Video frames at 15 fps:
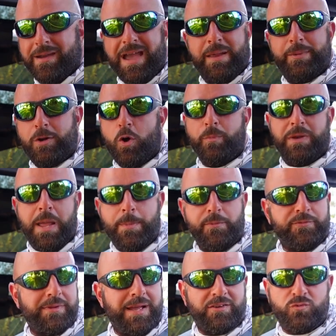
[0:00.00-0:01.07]
Got them at Home Depot
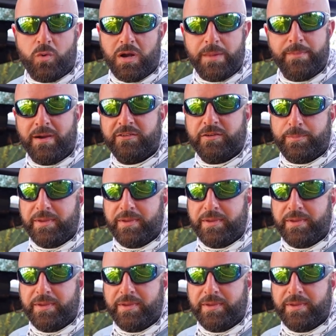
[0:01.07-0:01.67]
for like 20 bucks a